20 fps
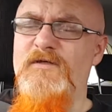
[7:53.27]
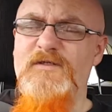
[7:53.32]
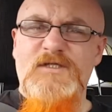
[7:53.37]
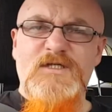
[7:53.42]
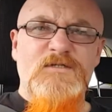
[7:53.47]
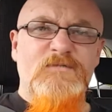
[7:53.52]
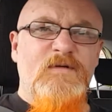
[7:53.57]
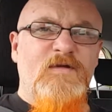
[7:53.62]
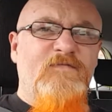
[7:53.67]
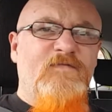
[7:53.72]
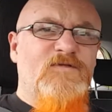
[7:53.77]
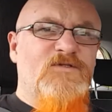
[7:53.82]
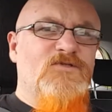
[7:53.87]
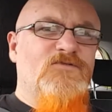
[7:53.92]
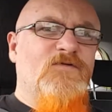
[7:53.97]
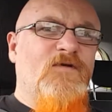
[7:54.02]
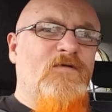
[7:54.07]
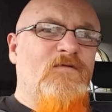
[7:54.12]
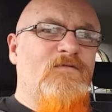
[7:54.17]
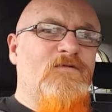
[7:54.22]
Seems to be a
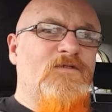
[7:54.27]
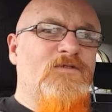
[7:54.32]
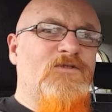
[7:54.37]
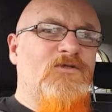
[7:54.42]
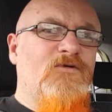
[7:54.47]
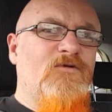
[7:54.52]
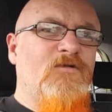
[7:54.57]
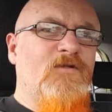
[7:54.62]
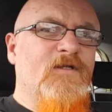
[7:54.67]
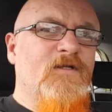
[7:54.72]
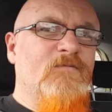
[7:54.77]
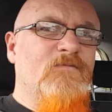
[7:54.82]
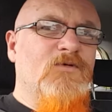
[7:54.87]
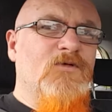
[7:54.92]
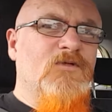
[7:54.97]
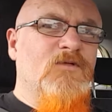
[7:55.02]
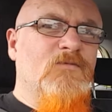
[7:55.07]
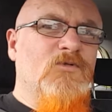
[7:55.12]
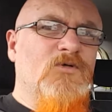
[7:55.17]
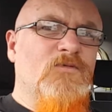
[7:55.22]
vicious circle at
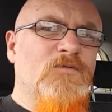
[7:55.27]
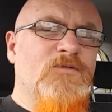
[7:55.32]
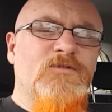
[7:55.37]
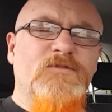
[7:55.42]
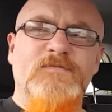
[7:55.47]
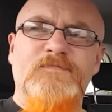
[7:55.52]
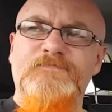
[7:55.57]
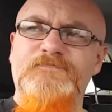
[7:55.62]
the moment.